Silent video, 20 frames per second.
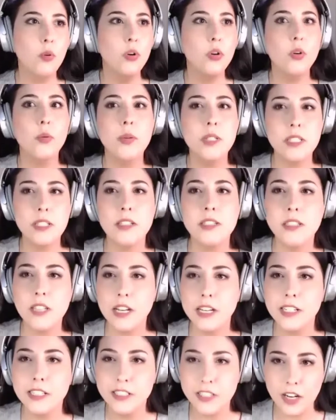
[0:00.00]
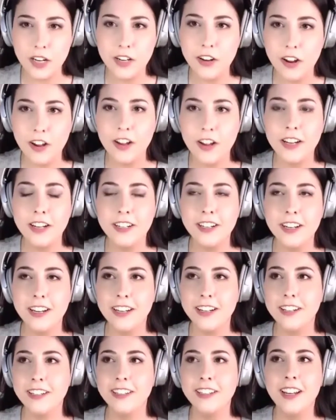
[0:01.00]
who was the study done on
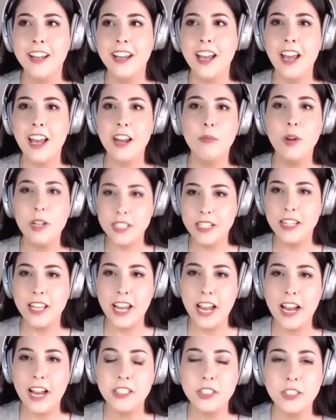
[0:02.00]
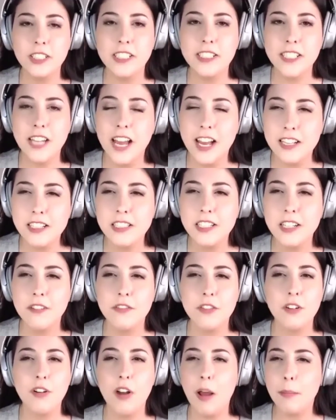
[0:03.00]
and what did they actually test, and if
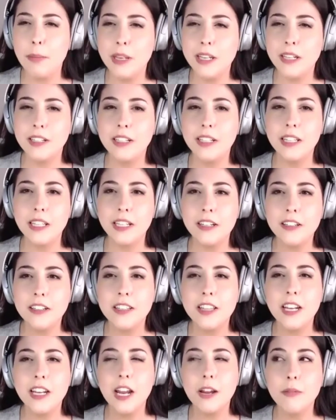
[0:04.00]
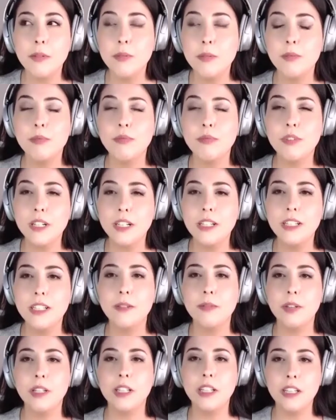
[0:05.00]
they're not being clear, then I would really,
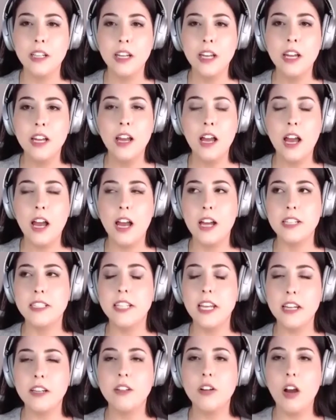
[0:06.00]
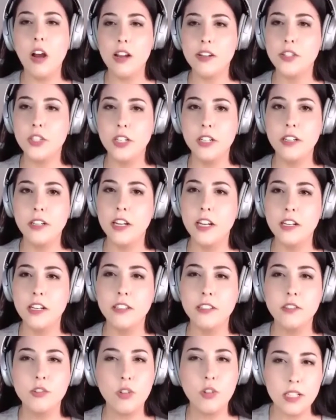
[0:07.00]
really take caution
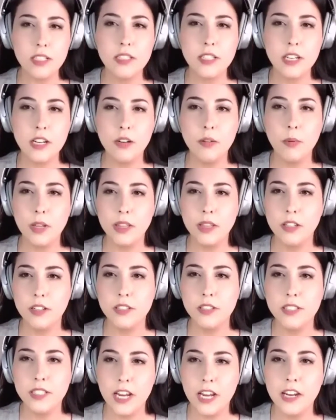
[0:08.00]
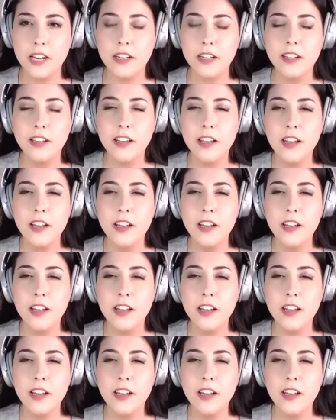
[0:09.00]
in trusting what they're saying.